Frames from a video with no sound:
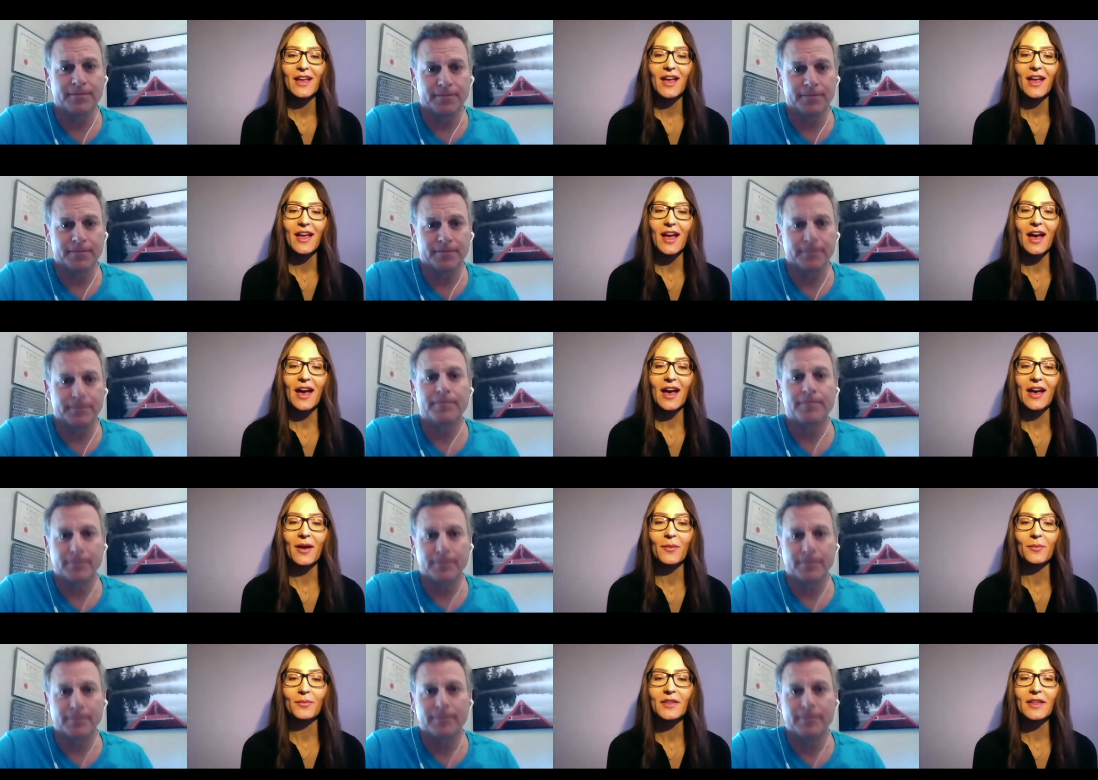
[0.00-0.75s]

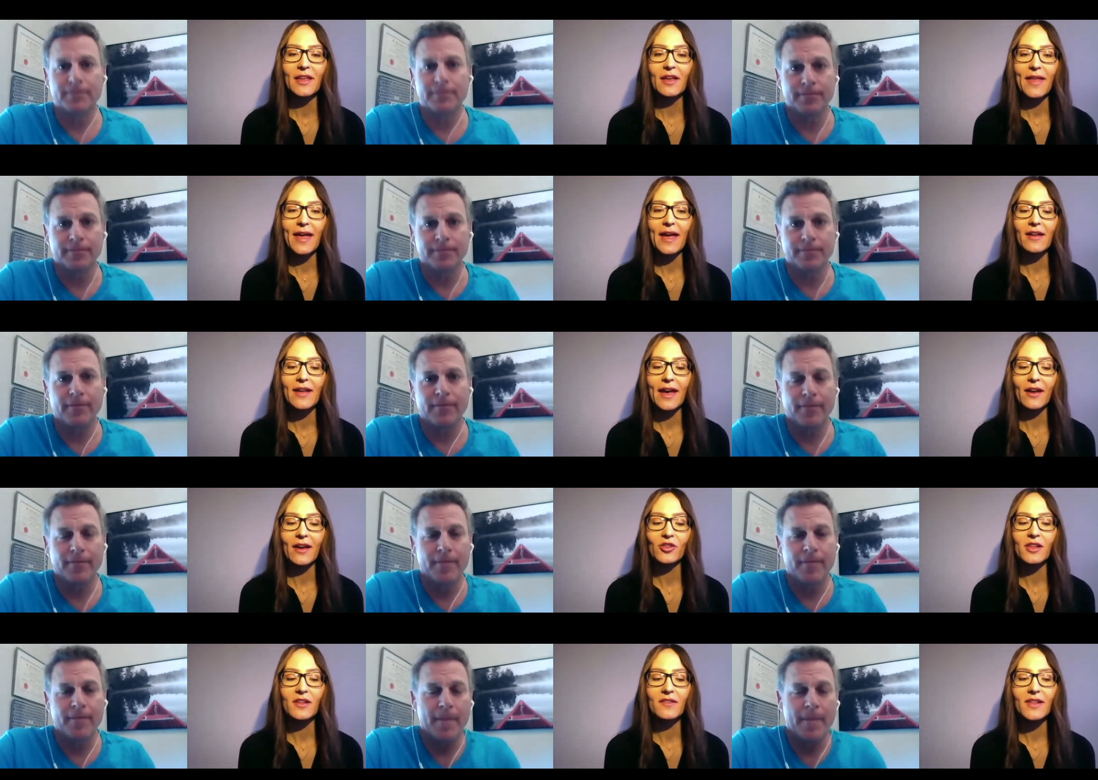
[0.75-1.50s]
Speaker 1: Um, now that
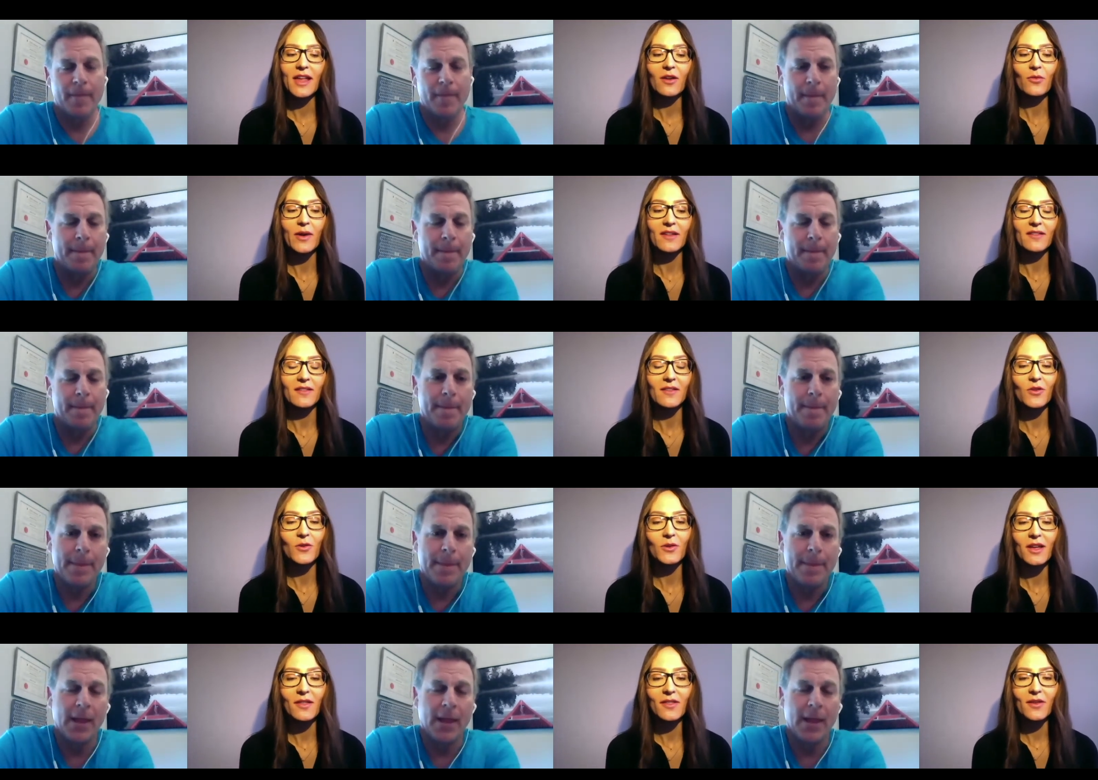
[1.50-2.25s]
actually segues
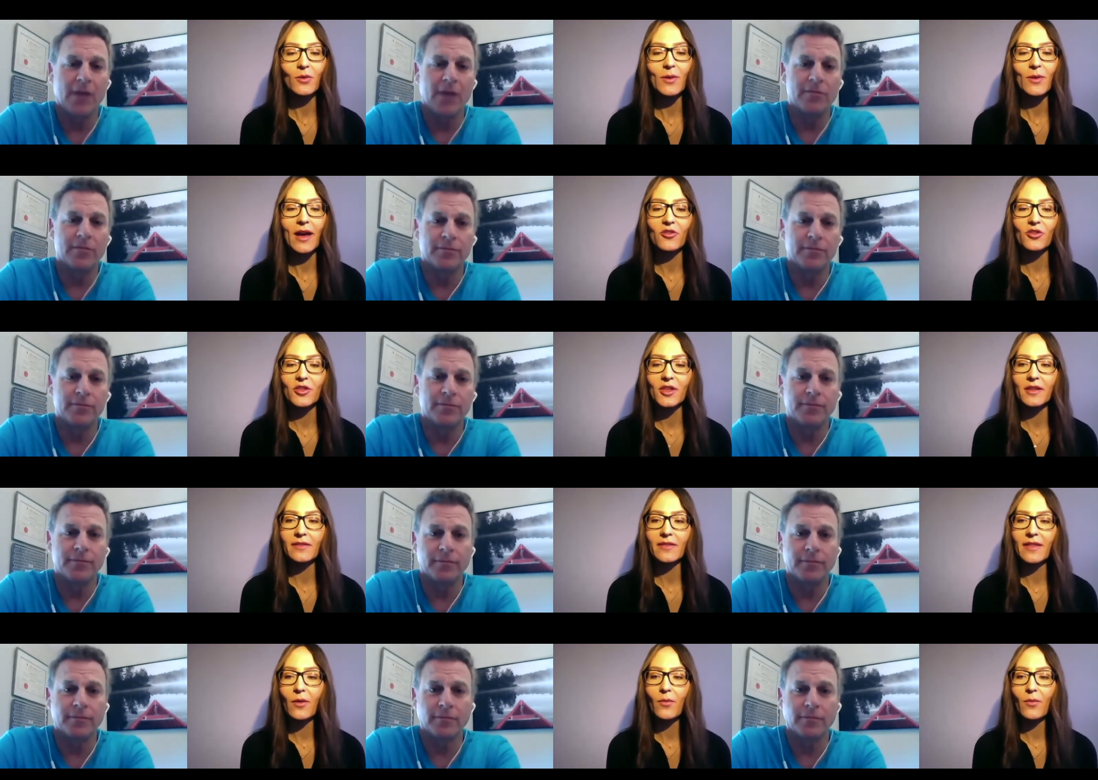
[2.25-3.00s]
into another
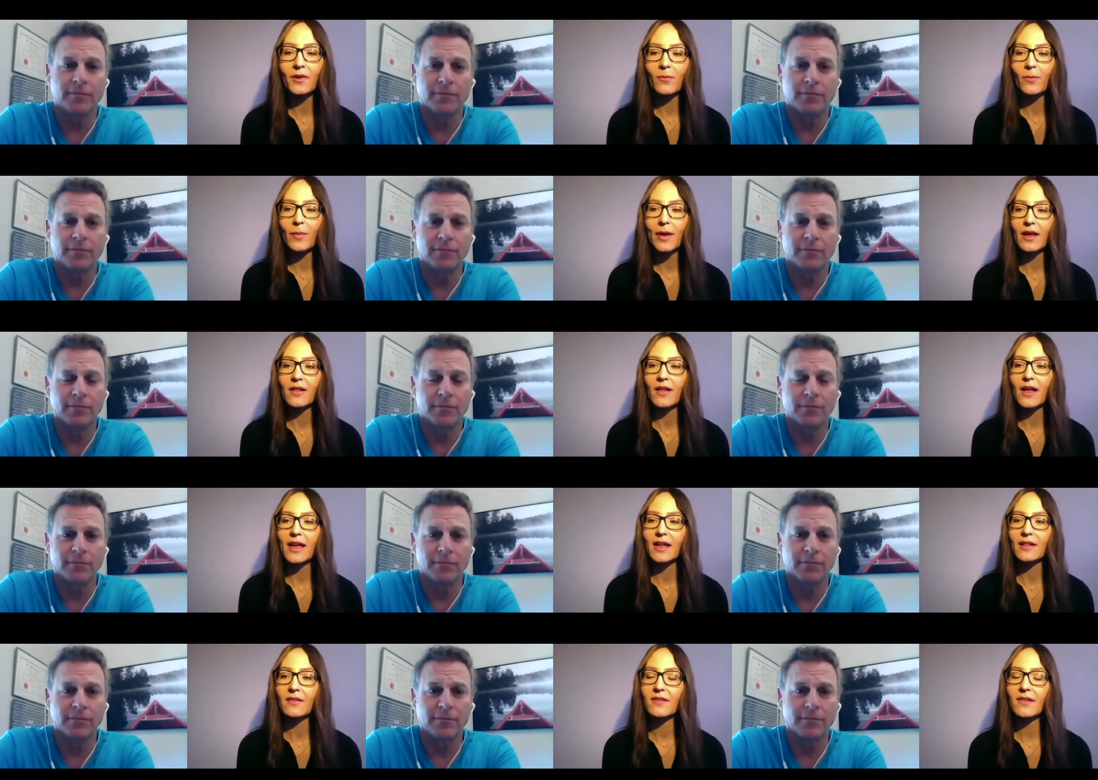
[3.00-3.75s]
question that one of my
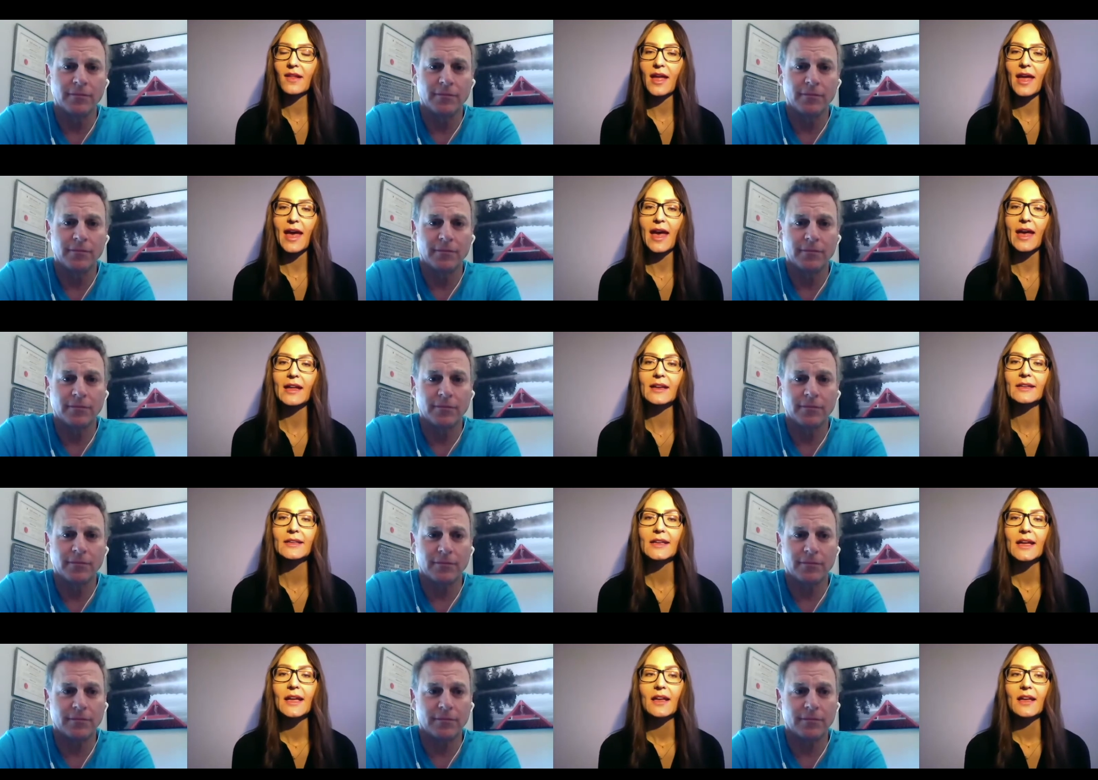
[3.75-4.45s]
clients had,